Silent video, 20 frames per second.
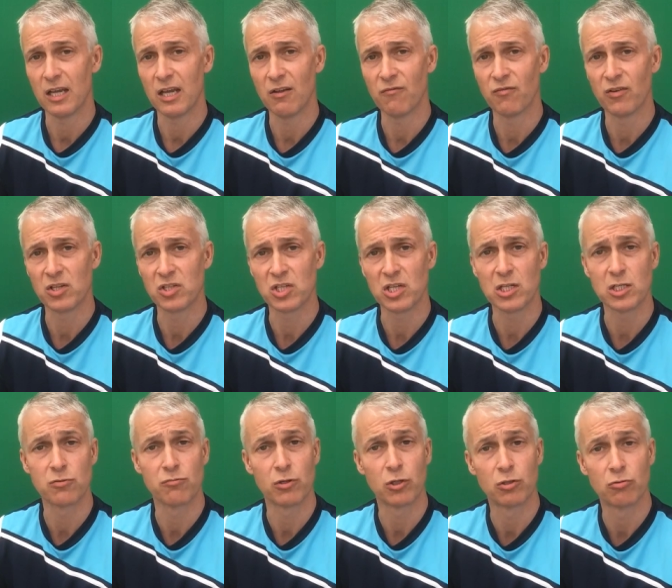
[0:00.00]
If they
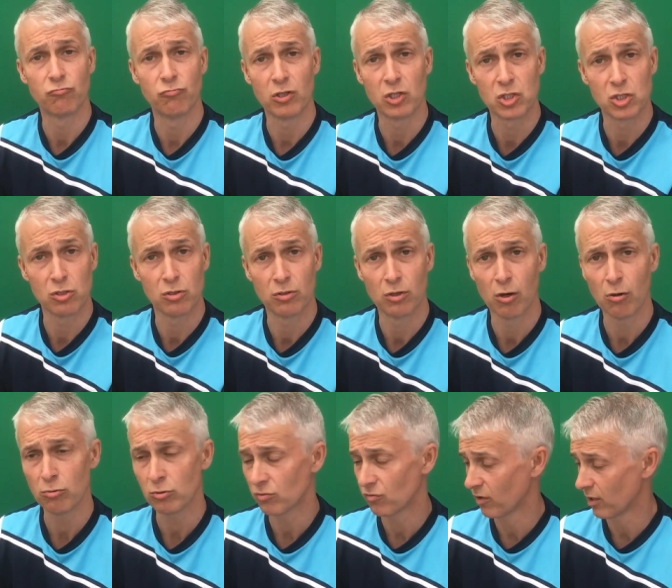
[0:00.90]
seem to be return
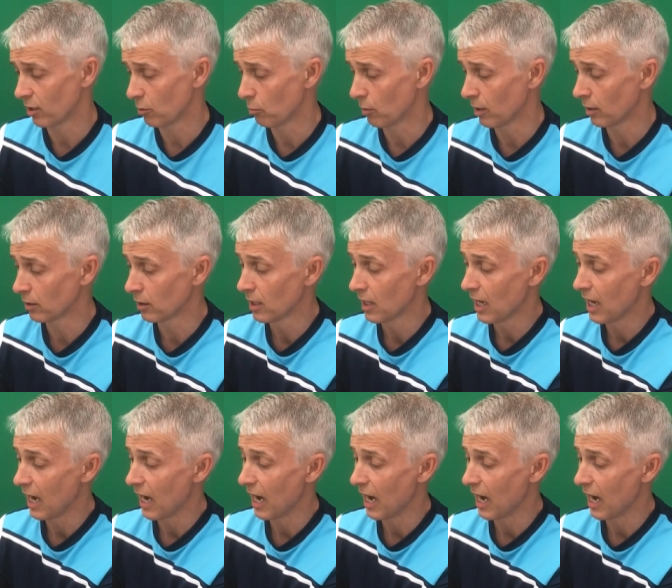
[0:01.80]
those very well,